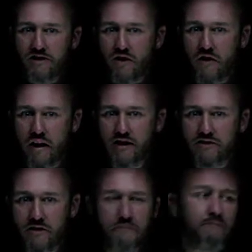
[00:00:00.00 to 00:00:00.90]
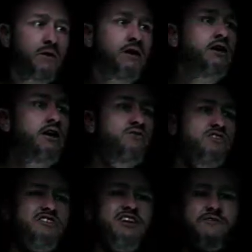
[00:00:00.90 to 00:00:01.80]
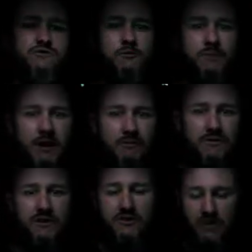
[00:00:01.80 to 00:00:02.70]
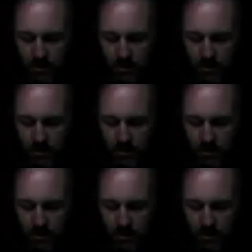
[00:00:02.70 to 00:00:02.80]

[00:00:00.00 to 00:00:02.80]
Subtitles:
you know the answer. If it's a tech-free paper, things are a